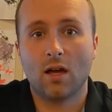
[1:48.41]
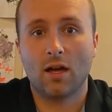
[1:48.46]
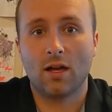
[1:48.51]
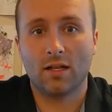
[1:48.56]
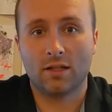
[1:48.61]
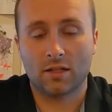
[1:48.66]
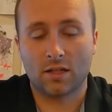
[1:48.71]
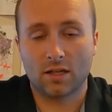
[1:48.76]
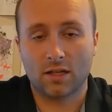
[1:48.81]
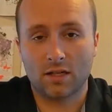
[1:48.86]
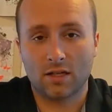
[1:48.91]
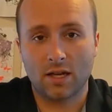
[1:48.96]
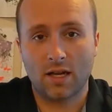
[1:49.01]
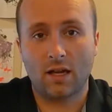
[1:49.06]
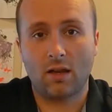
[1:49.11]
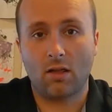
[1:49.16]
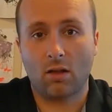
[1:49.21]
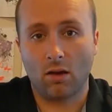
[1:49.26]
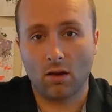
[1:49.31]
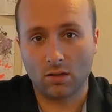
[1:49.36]
It's going to take
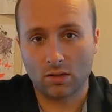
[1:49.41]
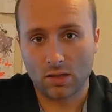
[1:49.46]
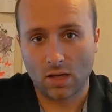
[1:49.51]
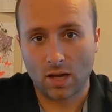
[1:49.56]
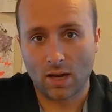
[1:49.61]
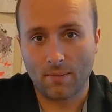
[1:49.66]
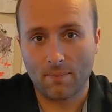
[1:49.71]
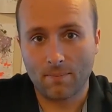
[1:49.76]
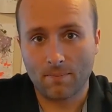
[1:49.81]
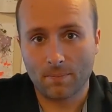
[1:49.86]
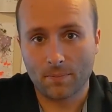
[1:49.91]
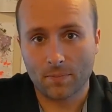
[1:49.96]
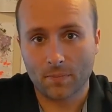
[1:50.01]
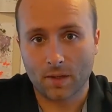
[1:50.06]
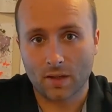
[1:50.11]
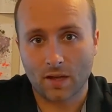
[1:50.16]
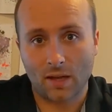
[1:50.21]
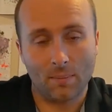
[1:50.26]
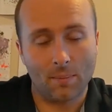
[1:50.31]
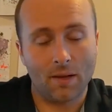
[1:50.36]
a long time.
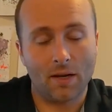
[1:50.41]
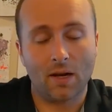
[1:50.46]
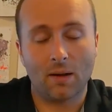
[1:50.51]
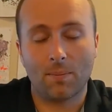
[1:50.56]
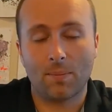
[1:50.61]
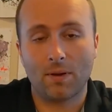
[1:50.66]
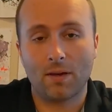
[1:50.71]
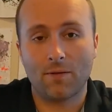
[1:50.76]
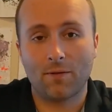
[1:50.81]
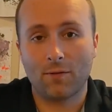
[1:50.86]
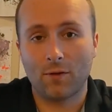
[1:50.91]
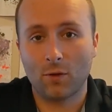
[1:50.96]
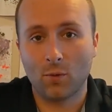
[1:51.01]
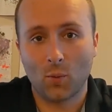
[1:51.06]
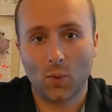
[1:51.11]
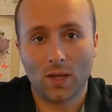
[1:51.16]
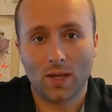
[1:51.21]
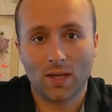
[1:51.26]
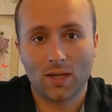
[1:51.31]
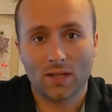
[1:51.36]
It may not be a few
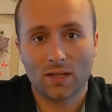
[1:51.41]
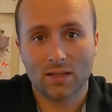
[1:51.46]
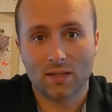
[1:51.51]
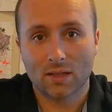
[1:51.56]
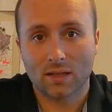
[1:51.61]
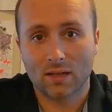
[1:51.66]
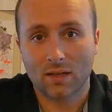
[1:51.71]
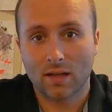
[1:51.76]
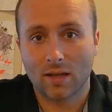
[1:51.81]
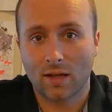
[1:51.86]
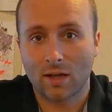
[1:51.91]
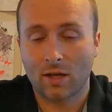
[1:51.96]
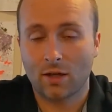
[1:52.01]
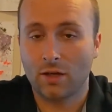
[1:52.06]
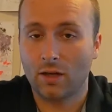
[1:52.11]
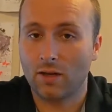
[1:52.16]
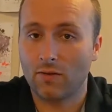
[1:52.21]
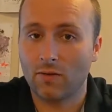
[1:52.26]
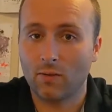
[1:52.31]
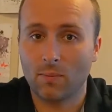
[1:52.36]
weeks. It
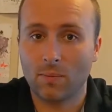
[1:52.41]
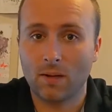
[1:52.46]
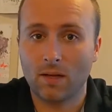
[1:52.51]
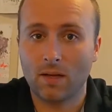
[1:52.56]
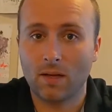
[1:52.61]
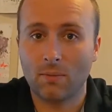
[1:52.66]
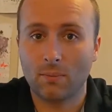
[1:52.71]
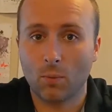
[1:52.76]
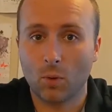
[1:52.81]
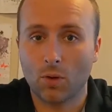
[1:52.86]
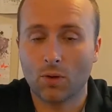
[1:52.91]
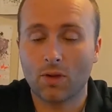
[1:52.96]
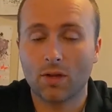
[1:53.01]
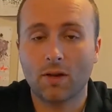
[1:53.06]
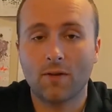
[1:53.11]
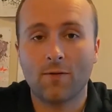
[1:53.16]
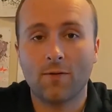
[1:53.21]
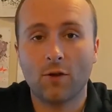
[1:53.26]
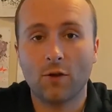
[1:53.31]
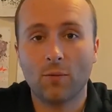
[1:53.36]
could even be more
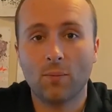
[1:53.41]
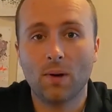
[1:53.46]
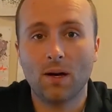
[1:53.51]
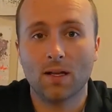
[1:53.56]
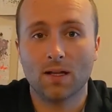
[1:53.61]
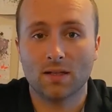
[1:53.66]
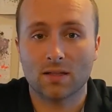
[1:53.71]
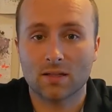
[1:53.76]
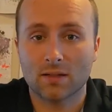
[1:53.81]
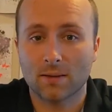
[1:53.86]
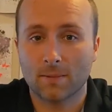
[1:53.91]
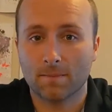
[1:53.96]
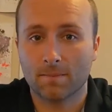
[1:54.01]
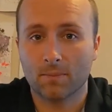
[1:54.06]
than a few months.